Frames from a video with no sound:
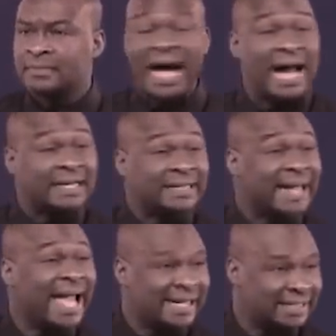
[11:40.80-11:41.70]
And
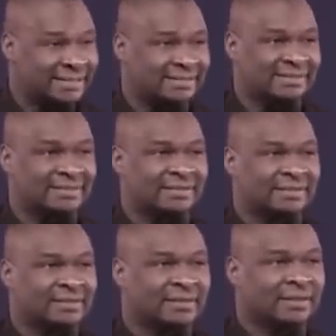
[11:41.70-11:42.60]
then
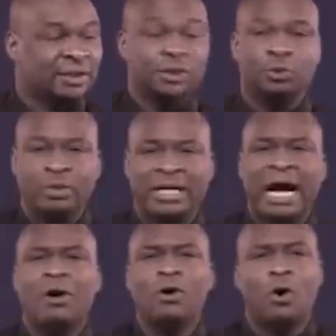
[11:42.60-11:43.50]
you
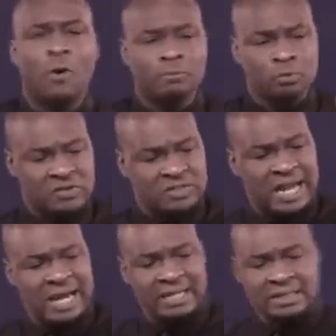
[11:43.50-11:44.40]
now come to
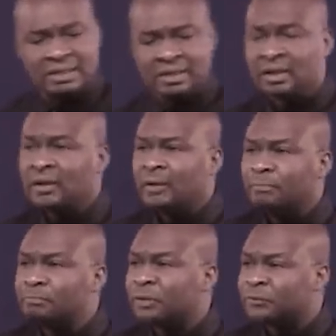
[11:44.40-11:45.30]
stand
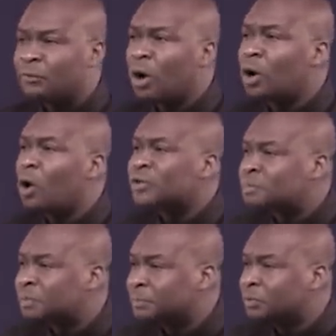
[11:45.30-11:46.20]
before God's
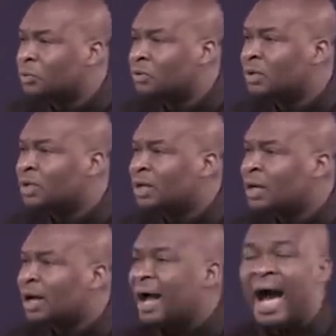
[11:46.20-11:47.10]
people
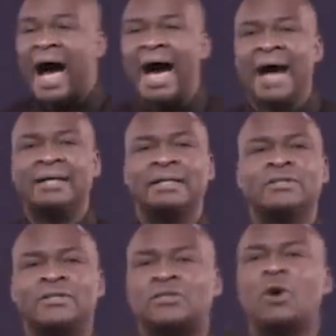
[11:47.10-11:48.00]

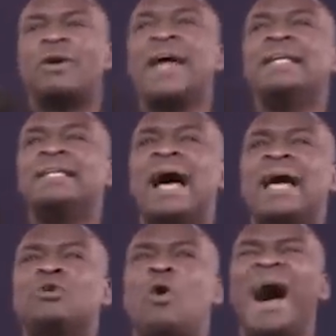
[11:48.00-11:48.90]
and surrender
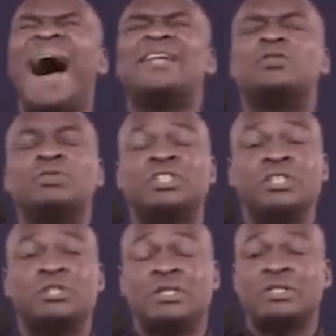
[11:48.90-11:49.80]
your heart to
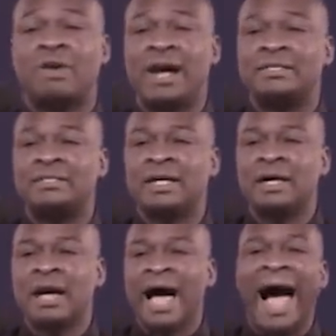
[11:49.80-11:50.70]
Jesus Christ.
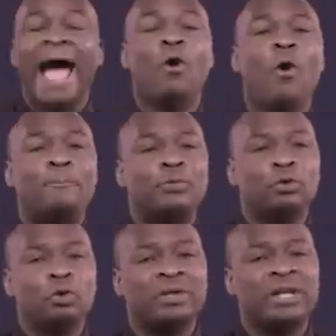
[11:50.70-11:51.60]
I hope you
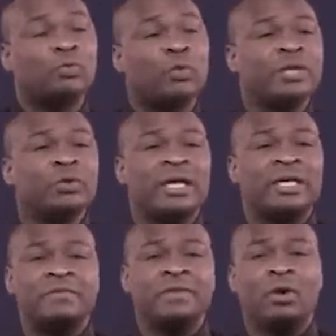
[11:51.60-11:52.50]
know that when you were
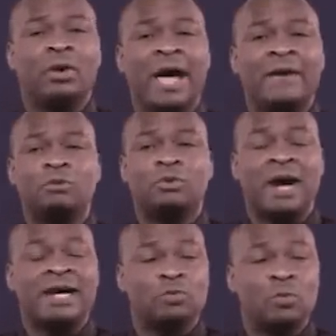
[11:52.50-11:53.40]
giving your life to
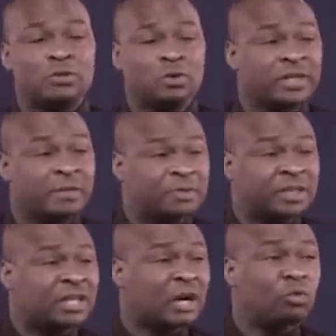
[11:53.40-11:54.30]
Christ, it was not the
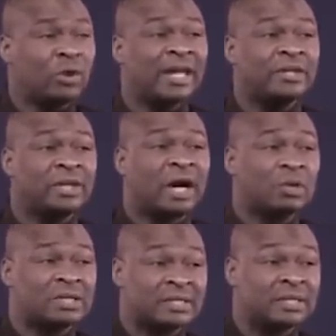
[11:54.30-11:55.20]
preacher who led you that
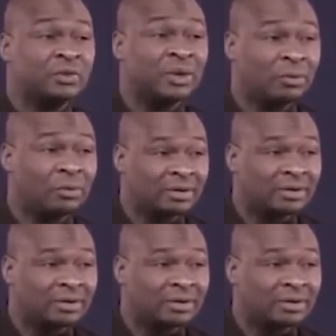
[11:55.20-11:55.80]
was seeing you alone.